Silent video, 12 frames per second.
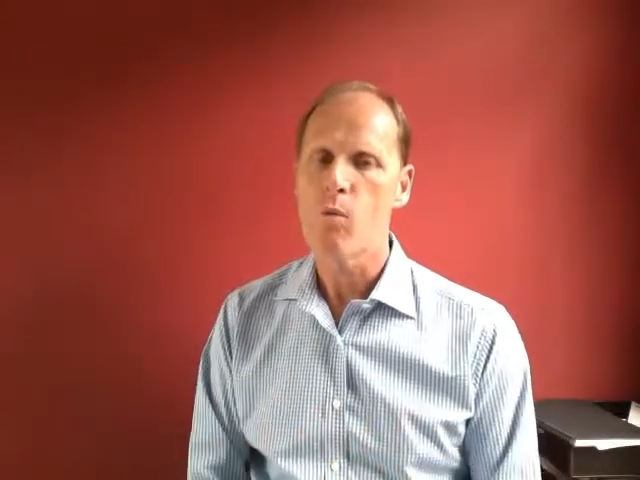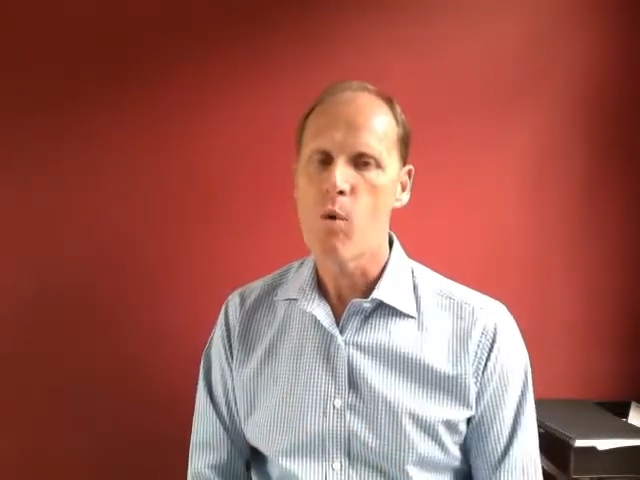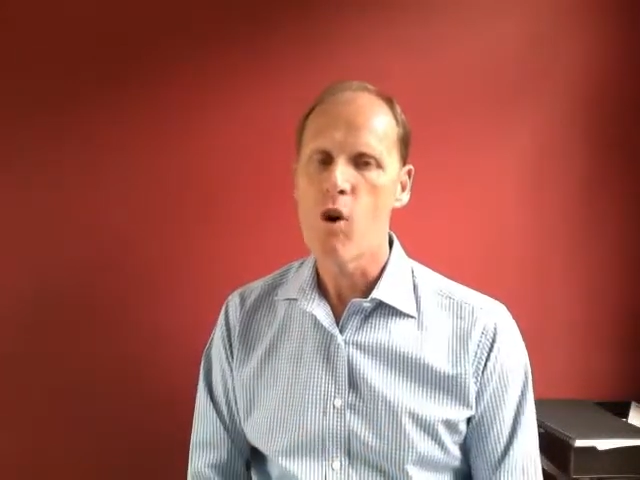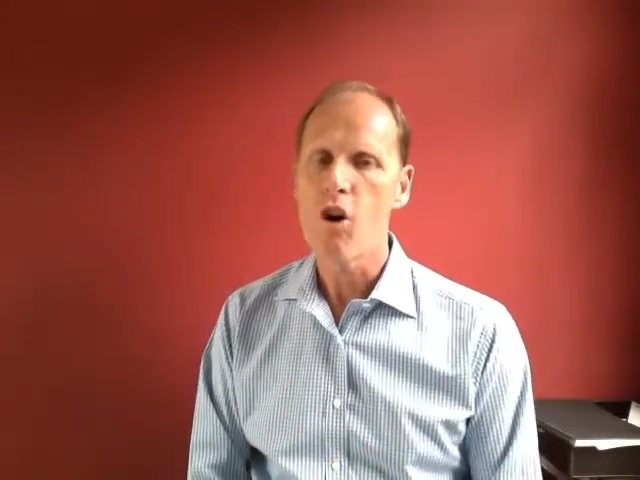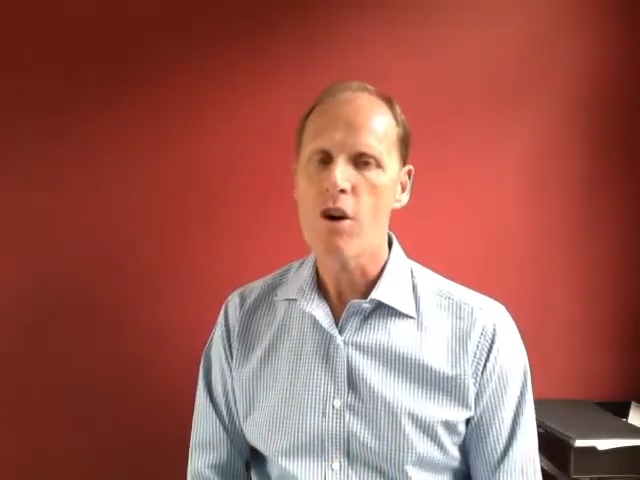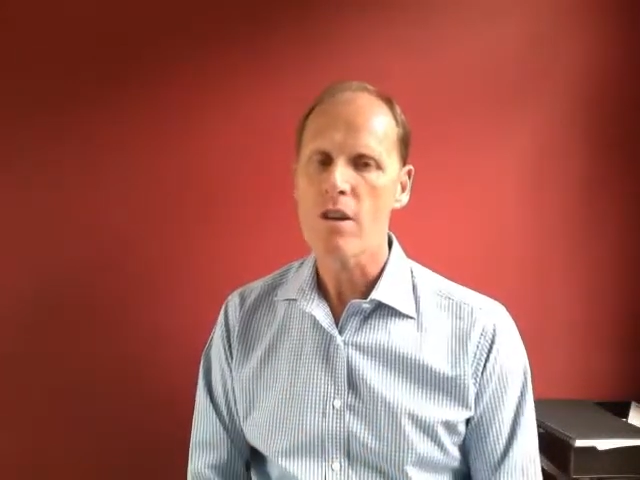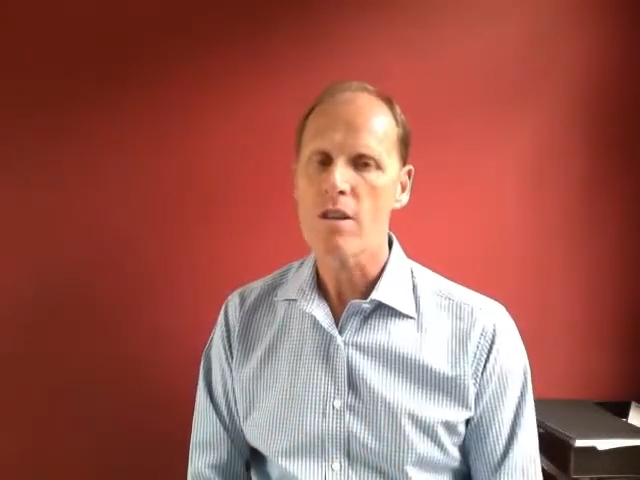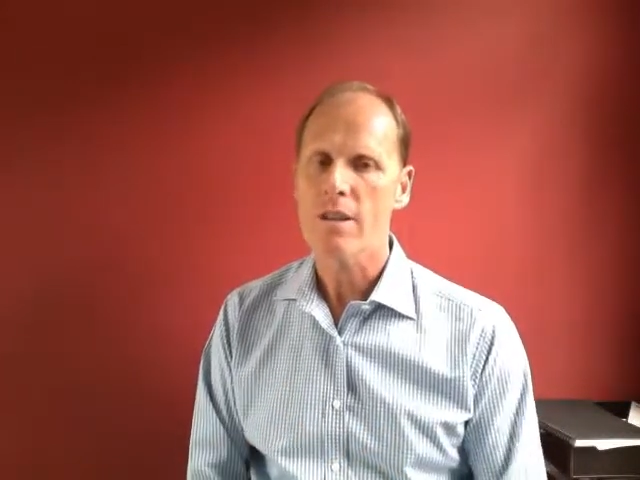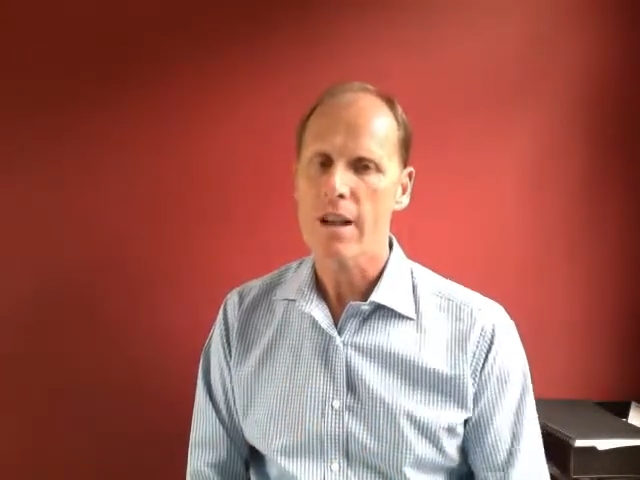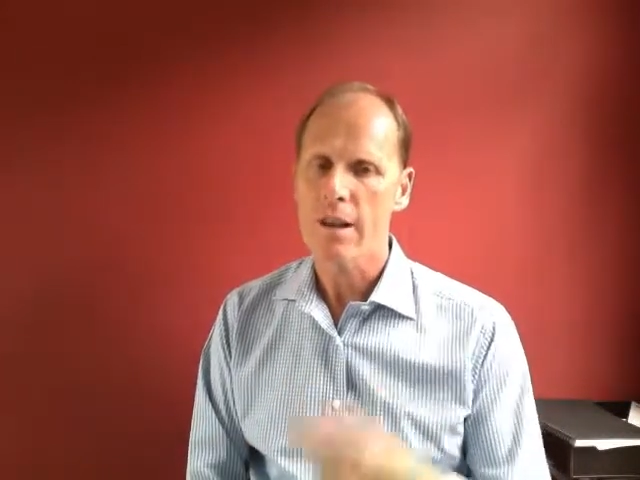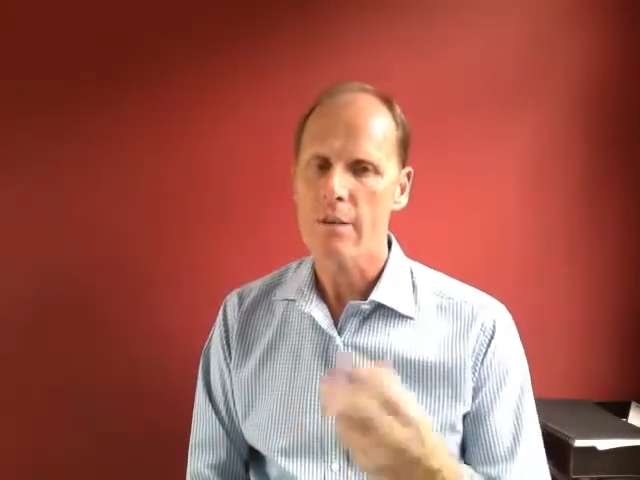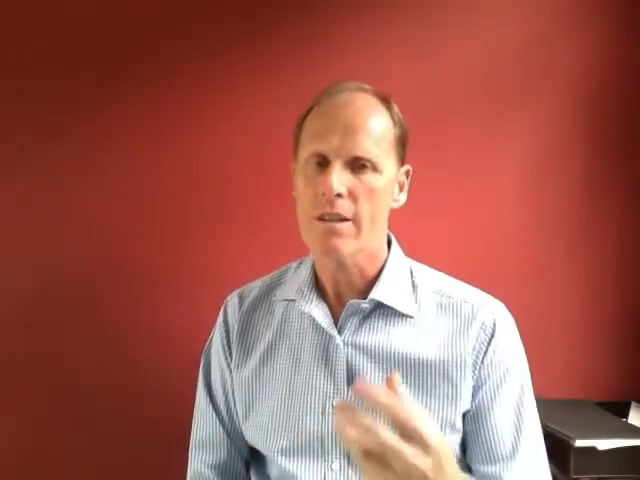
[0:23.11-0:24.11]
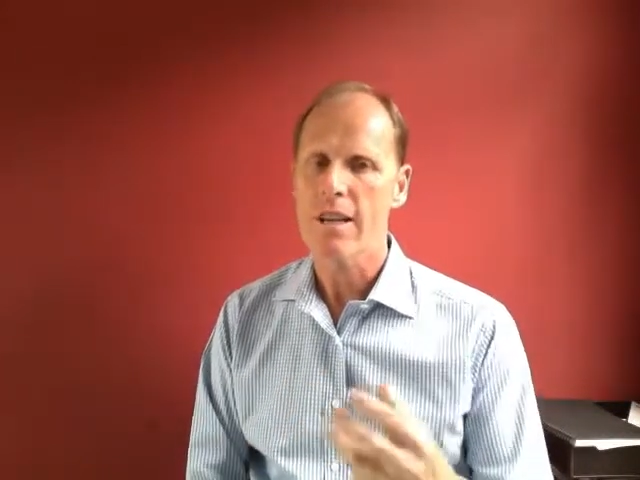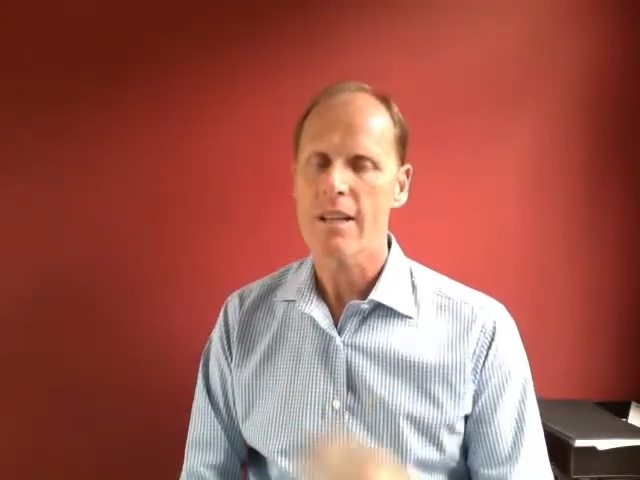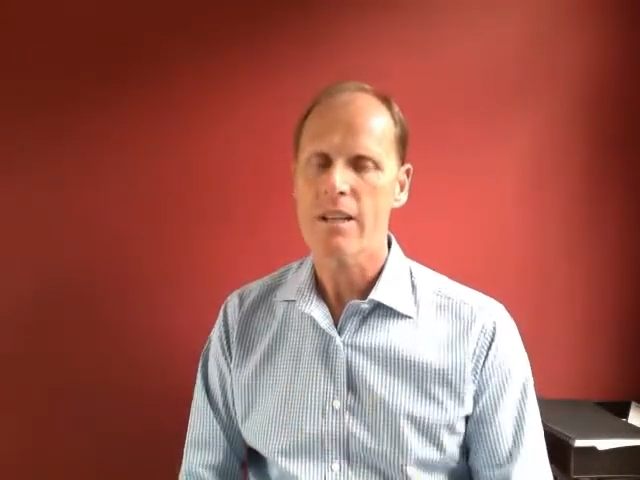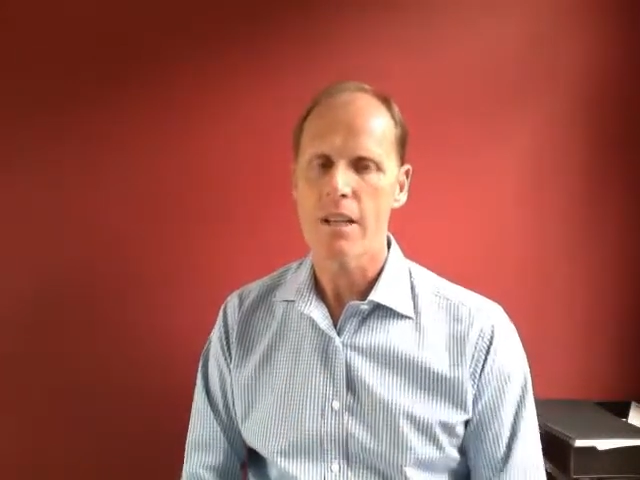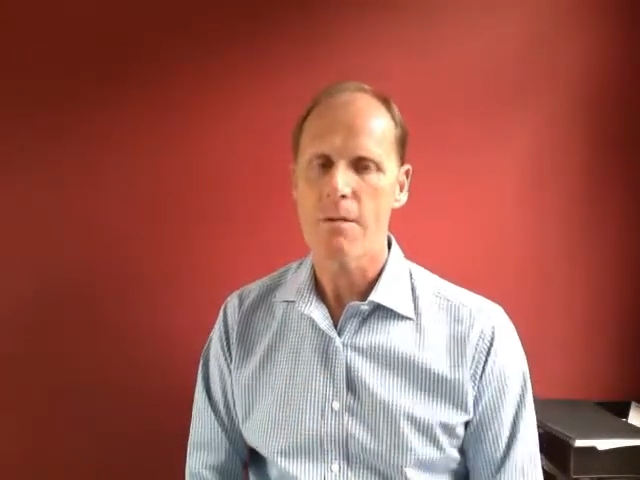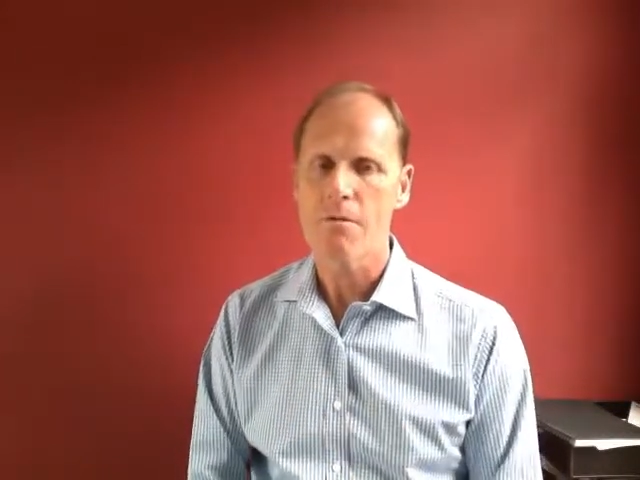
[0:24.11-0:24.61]
works and how it
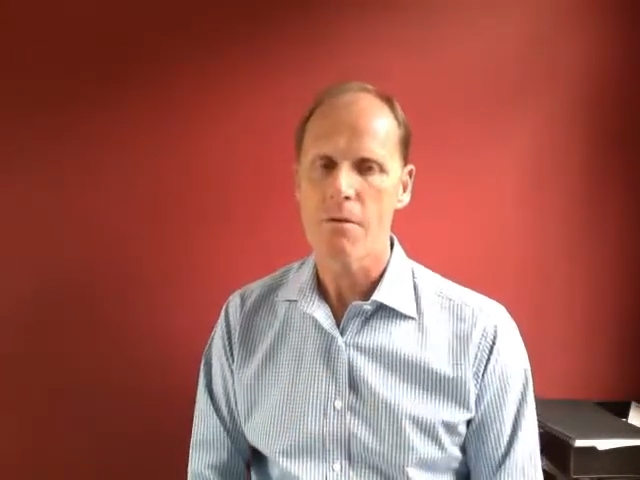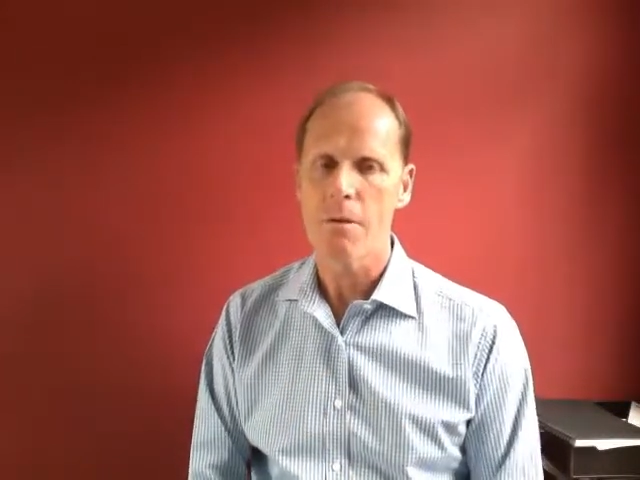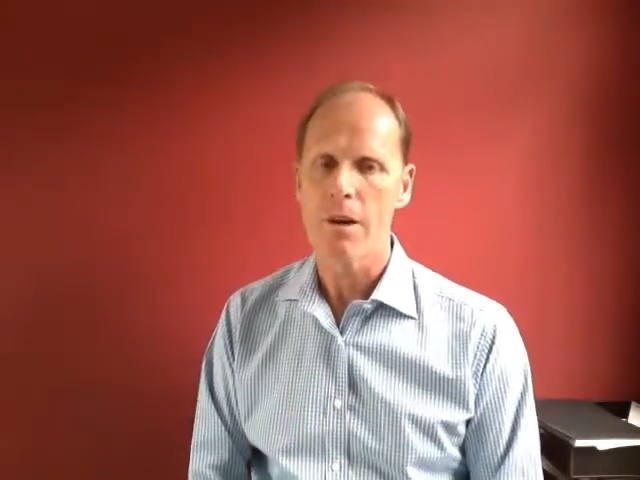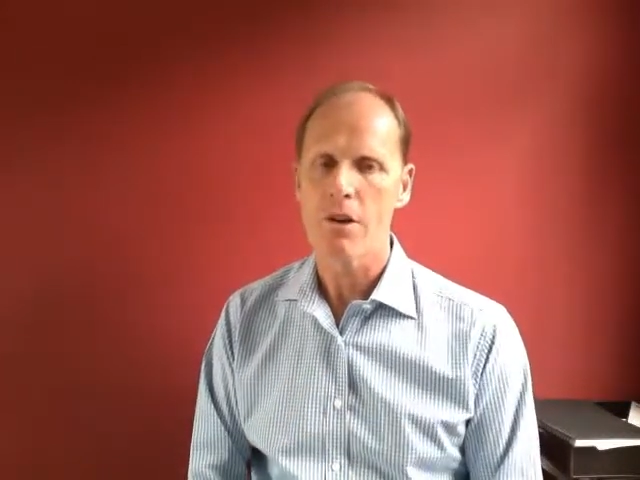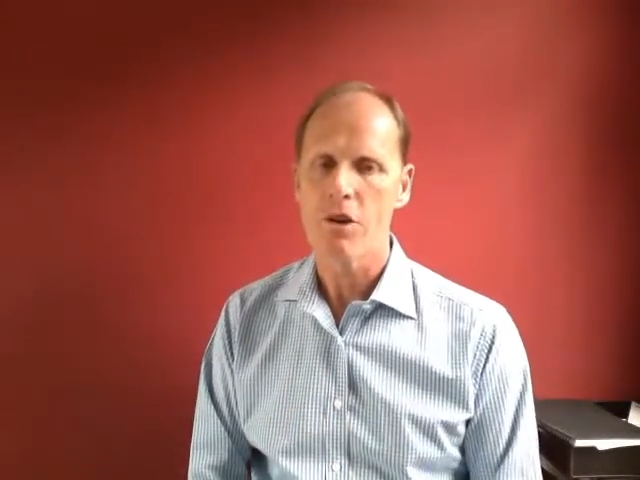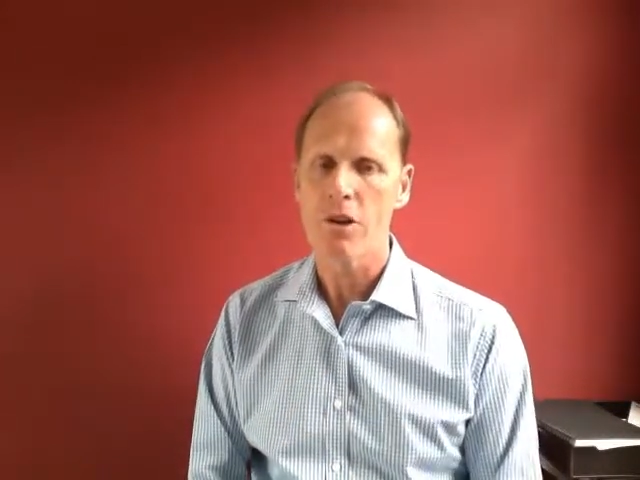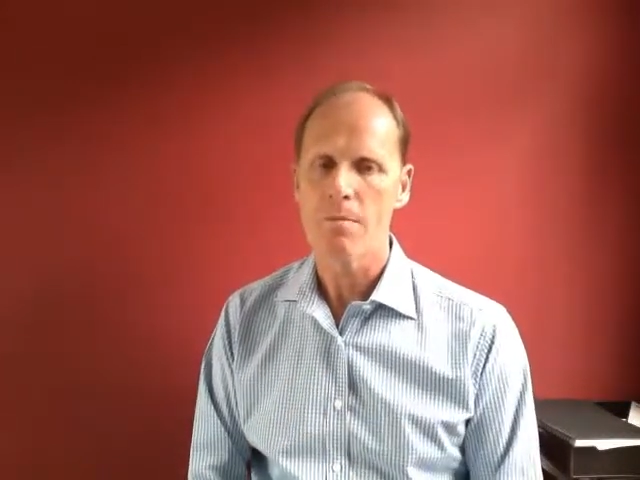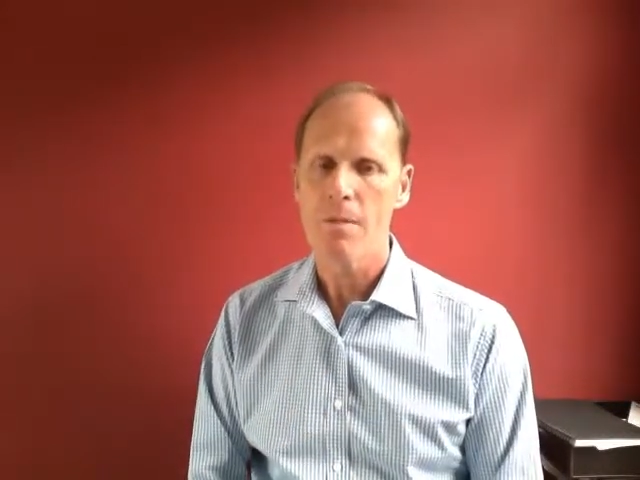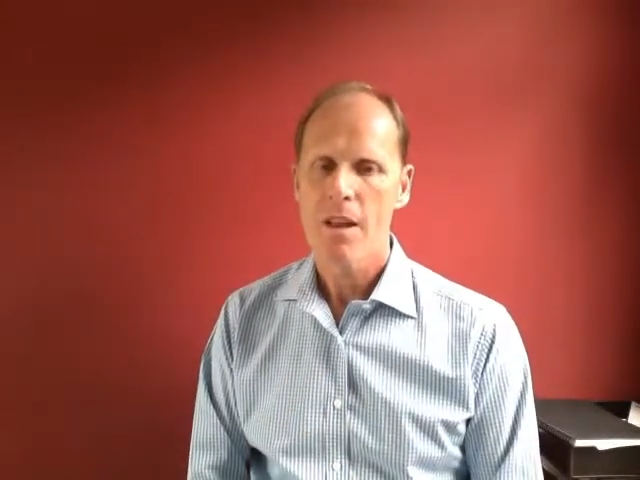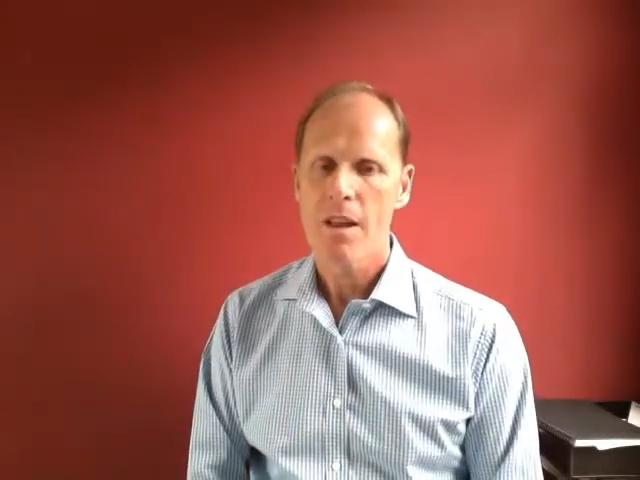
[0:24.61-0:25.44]
takes in information,